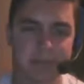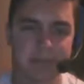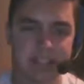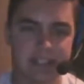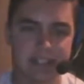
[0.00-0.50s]

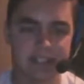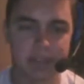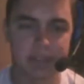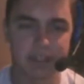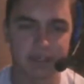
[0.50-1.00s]
expected
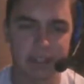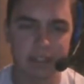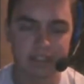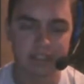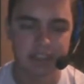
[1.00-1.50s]
something different.
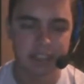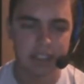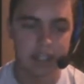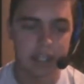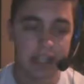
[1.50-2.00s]

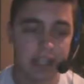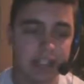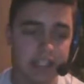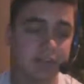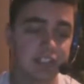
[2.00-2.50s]
And he even
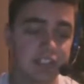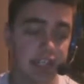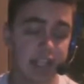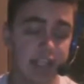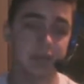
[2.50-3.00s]
said, I
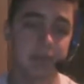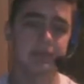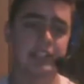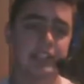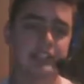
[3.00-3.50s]
mean, he said
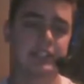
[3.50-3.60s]
in an